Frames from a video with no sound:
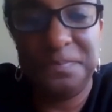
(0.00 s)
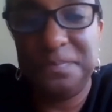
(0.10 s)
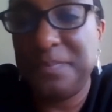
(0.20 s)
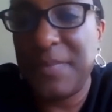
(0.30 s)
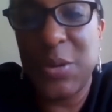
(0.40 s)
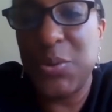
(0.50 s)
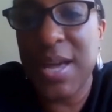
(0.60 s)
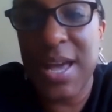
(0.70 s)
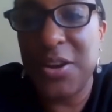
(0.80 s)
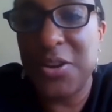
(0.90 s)
they
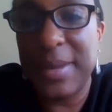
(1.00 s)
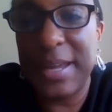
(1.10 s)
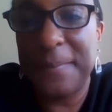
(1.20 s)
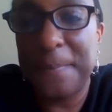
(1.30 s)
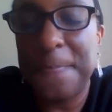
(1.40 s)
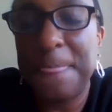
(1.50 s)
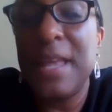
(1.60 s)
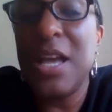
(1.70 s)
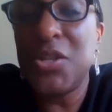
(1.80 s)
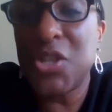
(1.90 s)
didn't hire me.
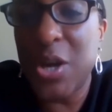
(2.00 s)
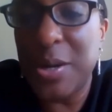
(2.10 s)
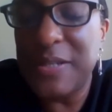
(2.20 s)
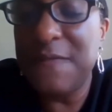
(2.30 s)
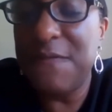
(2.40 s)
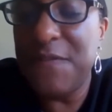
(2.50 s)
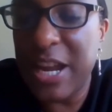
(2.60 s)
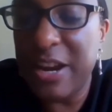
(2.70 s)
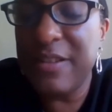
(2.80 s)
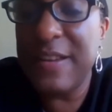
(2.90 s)
So I was
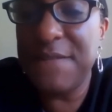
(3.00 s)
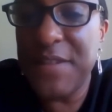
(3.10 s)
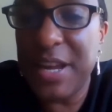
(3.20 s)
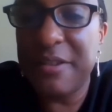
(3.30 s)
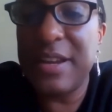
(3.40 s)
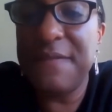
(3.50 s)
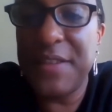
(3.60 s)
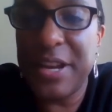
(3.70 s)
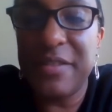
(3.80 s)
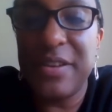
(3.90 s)
very, very,
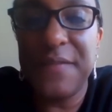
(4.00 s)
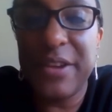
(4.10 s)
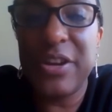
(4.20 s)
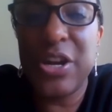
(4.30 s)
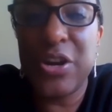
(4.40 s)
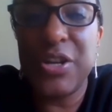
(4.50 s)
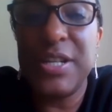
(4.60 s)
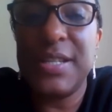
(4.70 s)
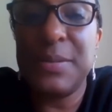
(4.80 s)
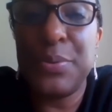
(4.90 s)
very, very hurt and
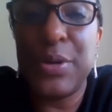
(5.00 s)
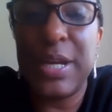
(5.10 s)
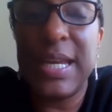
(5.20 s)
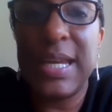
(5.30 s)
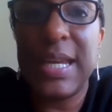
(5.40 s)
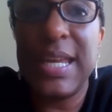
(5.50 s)
disappointed.